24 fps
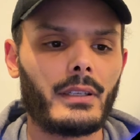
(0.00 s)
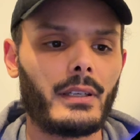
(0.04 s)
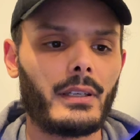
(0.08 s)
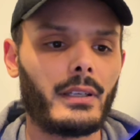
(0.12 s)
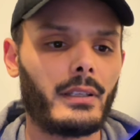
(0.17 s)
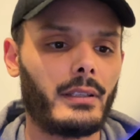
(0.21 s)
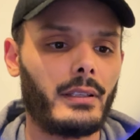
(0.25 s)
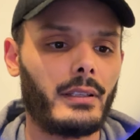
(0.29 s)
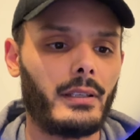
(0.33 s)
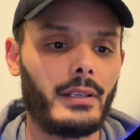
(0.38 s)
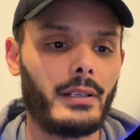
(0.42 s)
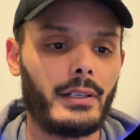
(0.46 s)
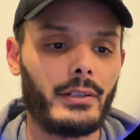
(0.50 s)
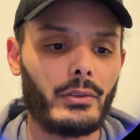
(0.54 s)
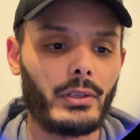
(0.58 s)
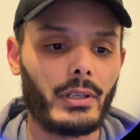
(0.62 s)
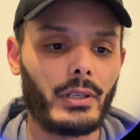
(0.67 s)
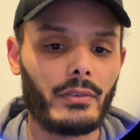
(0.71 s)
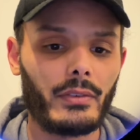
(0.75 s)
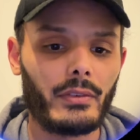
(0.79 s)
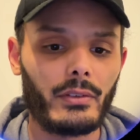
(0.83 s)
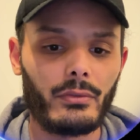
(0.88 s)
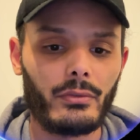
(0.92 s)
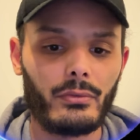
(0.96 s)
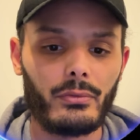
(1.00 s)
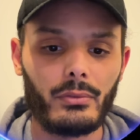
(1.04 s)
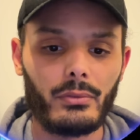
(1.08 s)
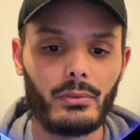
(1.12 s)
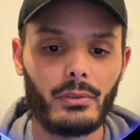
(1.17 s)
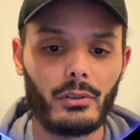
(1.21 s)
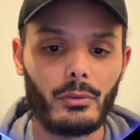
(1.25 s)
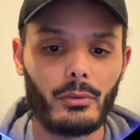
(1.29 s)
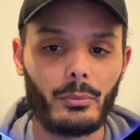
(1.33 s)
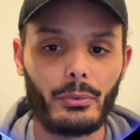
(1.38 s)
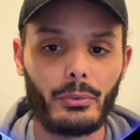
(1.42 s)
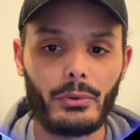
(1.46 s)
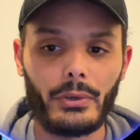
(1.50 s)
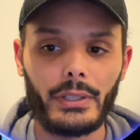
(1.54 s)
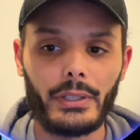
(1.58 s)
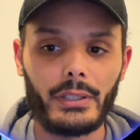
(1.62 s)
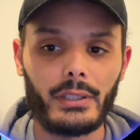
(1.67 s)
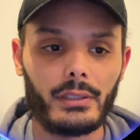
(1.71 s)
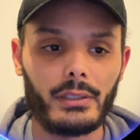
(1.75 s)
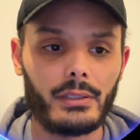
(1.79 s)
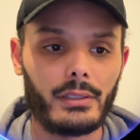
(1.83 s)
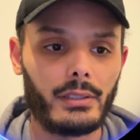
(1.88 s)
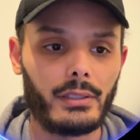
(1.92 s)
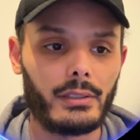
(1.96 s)
And here you have a full
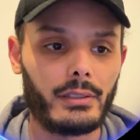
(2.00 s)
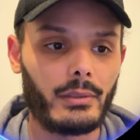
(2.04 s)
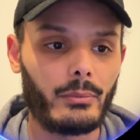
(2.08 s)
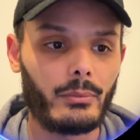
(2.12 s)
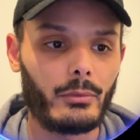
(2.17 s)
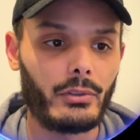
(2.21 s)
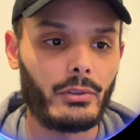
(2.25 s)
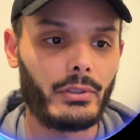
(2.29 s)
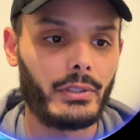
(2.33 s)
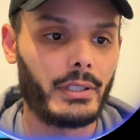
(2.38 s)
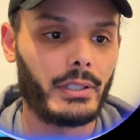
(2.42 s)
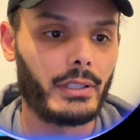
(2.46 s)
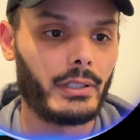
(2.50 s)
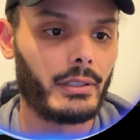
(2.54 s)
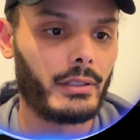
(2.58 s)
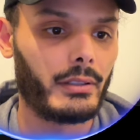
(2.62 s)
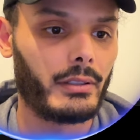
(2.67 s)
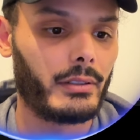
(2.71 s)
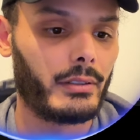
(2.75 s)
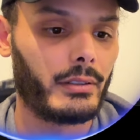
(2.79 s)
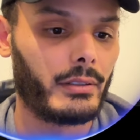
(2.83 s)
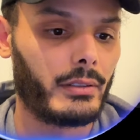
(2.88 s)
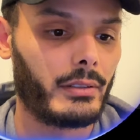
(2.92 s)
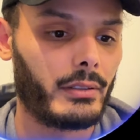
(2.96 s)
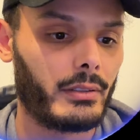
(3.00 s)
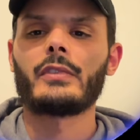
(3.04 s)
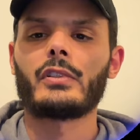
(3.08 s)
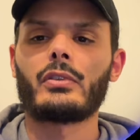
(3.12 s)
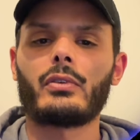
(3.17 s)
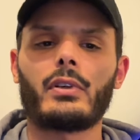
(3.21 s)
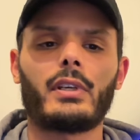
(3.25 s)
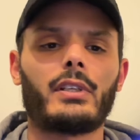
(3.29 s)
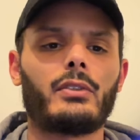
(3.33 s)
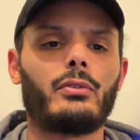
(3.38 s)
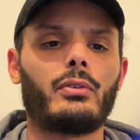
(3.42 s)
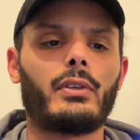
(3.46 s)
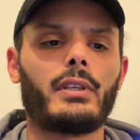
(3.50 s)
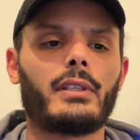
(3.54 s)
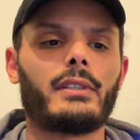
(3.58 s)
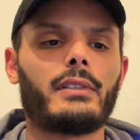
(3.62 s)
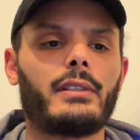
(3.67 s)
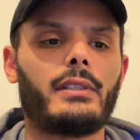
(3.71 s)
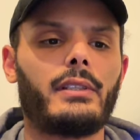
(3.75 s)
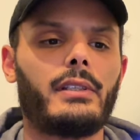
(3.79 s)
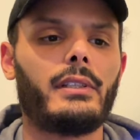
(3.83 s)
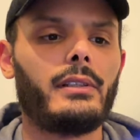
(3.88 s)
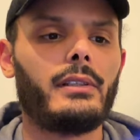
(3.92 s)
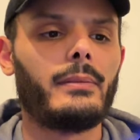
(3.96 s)
operating system running. So as you can
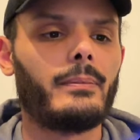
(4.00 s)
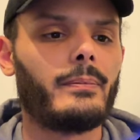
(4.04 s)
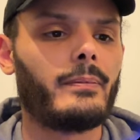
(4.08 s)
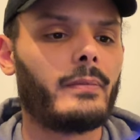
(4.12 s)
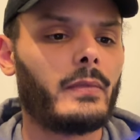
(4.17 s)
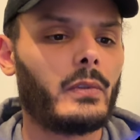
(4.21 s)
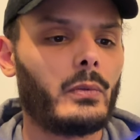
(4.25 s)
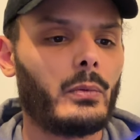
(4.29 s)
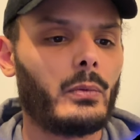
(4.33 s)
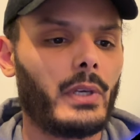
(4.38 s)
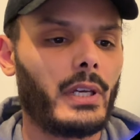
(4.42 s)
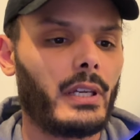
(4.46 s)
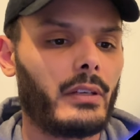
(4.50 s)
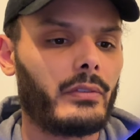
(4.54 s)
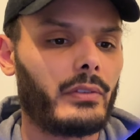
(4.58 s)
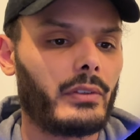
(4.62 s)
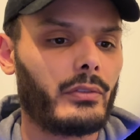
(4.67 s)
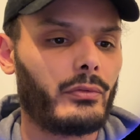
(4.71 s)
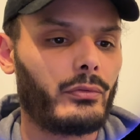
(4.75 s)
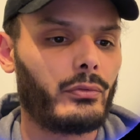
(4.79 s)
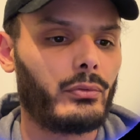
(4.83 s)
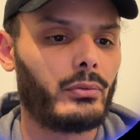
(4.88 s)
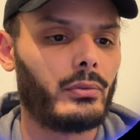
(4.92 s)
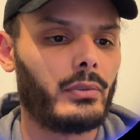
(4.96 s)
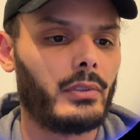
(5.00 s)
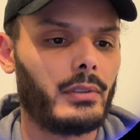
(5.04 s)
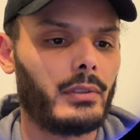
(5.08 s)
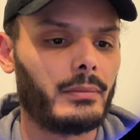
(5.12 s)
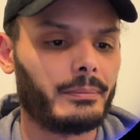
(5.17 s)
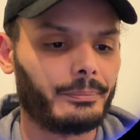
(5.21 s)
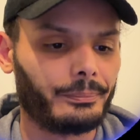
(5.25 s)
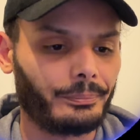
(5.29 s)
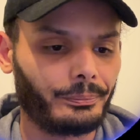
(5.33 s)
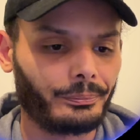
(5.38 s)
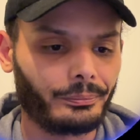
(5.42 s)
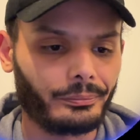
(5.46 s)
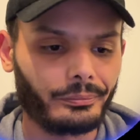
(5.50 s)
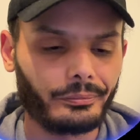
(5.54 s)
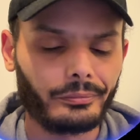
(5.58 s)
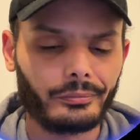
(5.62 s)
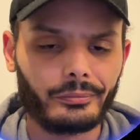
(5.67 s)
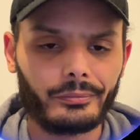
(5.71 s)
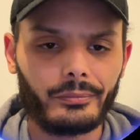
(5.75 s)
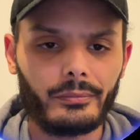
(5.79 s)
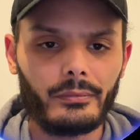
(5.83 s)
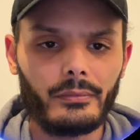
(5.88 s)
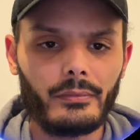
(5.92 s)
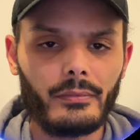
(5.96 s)
see, we have a full
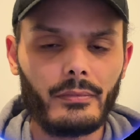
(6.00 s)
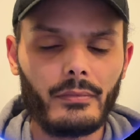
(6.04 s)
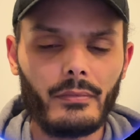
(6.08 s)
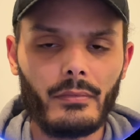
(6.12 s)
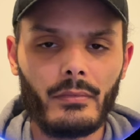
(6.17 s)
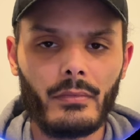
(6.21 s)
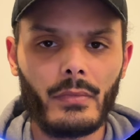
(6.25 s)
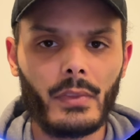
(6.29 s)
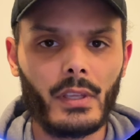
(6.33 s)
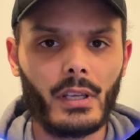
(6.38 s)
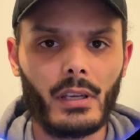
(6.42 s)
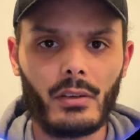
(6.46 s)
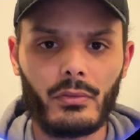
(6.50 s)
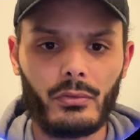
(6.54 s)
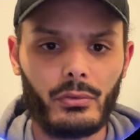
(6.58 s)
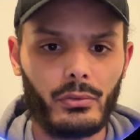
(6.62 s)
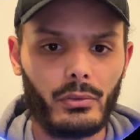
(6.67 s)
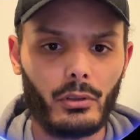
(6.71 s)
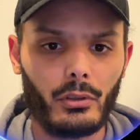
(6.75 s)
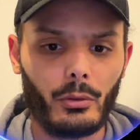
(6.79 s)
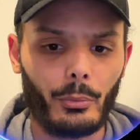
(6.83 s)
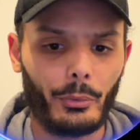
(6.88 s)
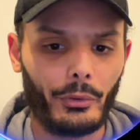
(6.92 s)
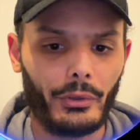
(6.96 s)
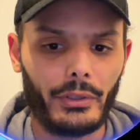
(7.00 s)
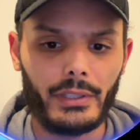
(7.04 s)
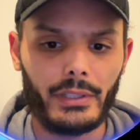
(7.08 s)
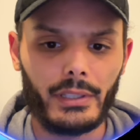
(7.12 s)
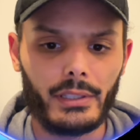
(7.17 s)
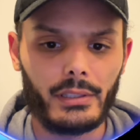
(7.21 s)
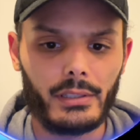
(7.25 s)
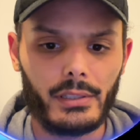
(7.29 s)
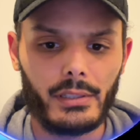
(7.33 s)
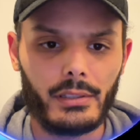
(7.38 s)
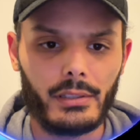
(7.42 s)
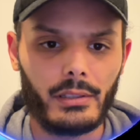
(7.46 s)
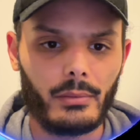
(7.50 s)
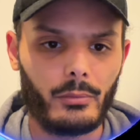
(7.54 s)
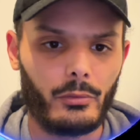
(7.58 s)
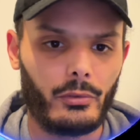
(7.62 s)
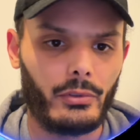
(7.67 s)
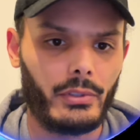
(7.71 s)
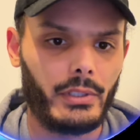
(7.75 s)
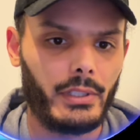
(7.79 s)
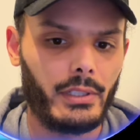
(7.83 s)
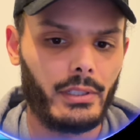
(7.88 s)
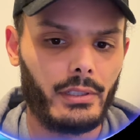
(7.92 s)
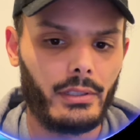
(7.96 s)
operating system
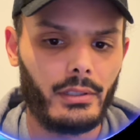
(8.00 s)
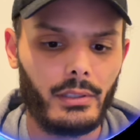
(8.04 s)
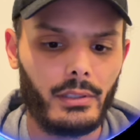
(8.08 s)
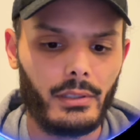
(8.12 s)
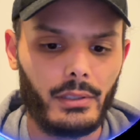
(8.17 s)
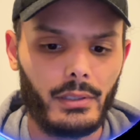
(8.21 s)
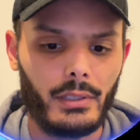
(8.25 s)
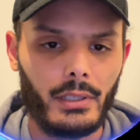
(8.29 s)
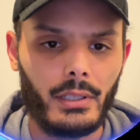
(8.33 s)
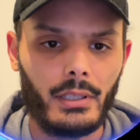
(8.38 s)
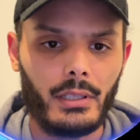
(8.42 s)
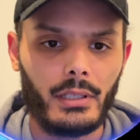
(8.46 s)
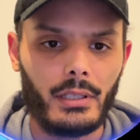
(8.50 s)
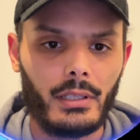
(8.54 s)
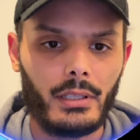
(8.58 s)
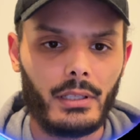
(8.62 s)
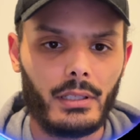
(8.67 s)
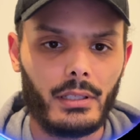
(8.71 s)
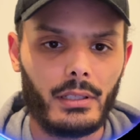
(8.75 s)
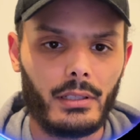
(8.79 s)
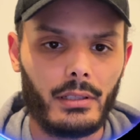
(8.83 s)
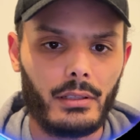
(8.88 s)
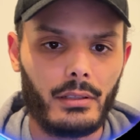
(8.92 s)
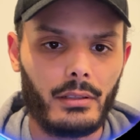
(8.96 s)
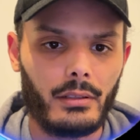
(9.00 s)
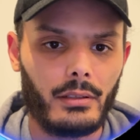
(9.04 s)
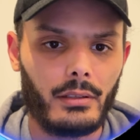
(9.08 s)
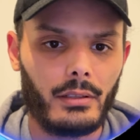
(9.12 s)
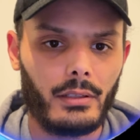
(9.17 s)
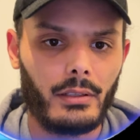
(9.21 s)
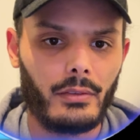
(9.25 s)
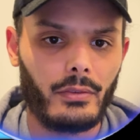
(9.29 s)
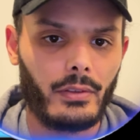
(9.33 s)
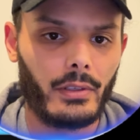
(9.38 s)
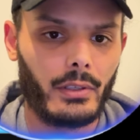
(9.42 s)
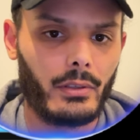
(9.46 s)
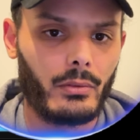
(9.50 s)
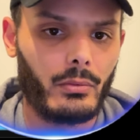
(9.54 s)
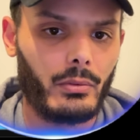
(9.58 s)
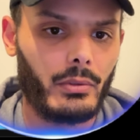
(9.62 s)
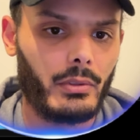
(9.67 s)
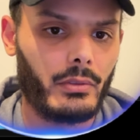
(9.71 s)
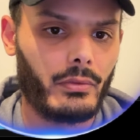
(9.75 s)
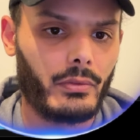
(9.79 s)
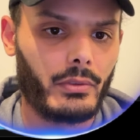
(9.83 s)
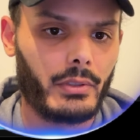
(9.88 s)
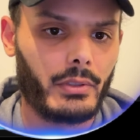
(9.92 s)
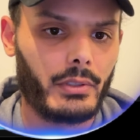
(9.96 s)
running. And if I
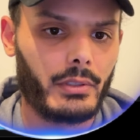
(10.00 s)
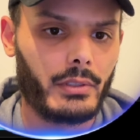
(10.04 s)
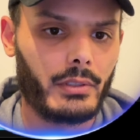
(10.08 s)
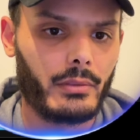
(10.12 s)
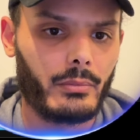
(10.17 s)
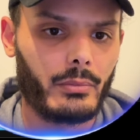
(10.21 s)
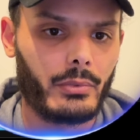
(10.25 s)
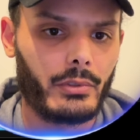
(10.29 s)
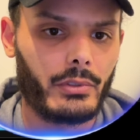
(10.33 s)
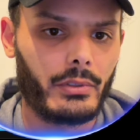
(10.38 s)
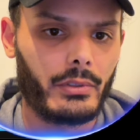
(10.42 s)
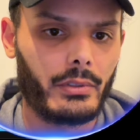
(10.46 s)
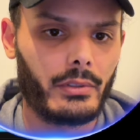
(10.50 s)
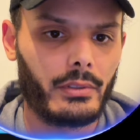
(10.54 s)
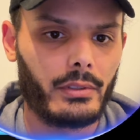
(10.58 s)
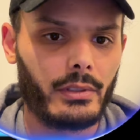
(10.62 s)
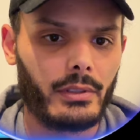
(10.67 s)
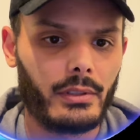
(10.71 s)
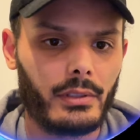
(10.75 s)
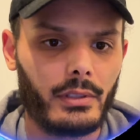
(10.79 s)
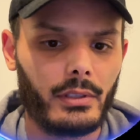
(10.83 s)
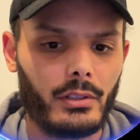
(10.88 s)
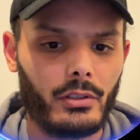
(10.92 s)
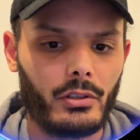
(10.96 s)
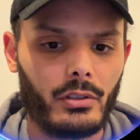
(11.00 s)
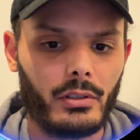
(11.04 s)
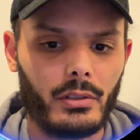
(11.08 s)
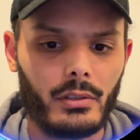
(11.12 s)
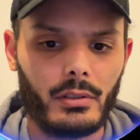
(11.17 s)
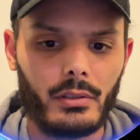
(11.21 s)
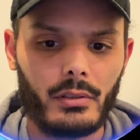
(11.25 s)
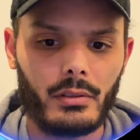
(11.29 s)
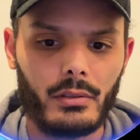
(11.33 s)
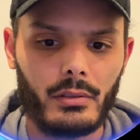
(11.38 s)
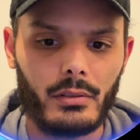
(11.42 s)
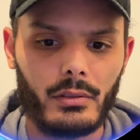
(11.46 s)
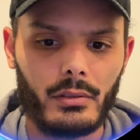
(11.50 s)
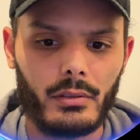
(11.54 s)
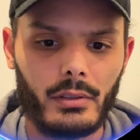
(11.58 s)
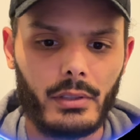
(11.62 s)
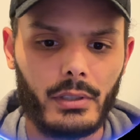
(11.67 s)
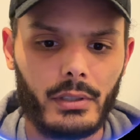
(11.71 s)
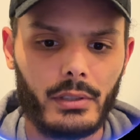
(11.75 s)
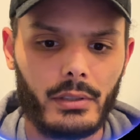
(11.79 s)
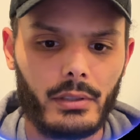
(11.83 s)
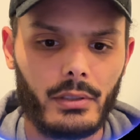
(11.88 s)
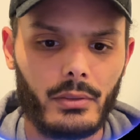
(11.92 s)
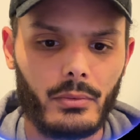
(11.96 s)
quit, for example, the session,
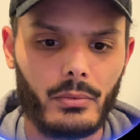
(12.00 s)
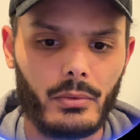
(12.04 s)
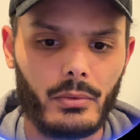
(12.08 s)
yes, I